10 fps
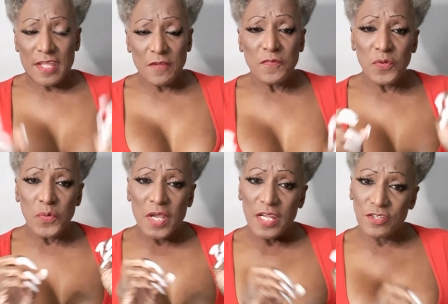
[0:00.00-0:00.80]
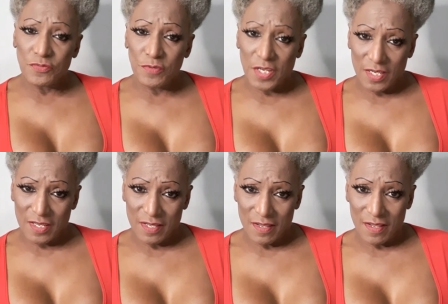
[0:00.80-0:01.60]
if you can
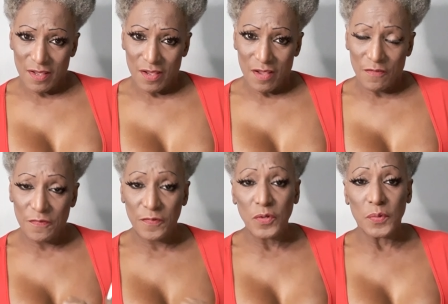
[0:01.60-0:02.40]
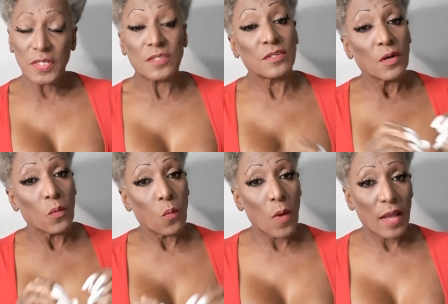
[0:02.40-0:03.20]
drink fluids
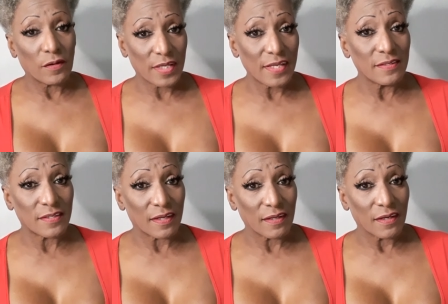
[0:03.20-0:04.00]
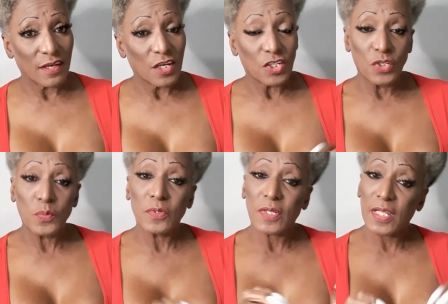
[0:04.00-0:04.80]
while eating, you
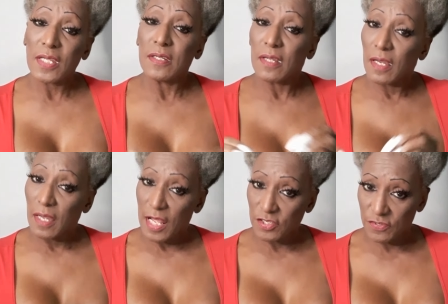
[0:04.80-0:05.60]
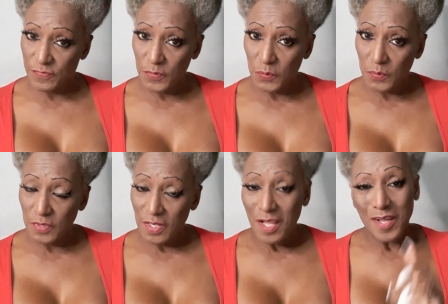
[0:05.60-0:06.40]
will eat less
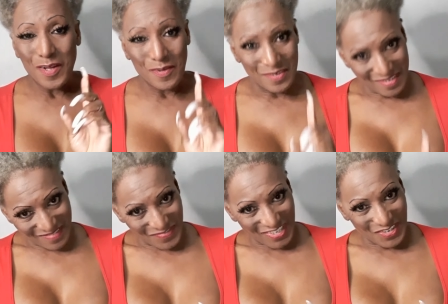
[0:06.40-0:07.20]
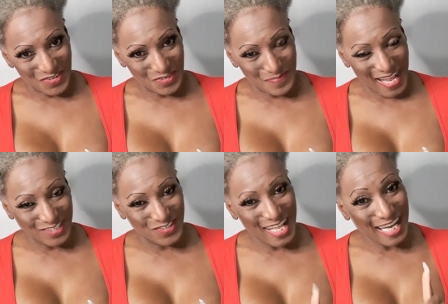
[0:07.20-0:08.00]
food. But it goes back
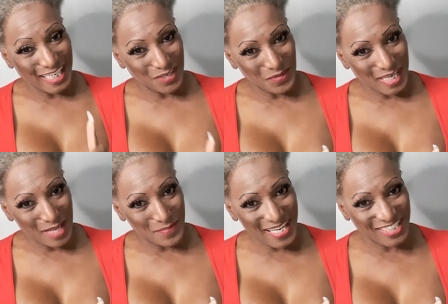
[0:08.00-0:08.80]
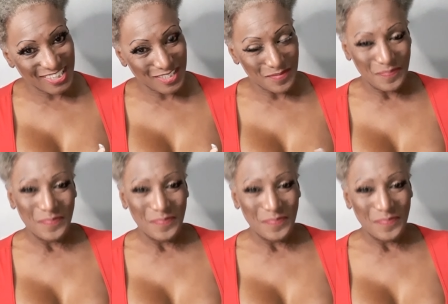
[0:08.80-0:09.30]
to that liquid libation.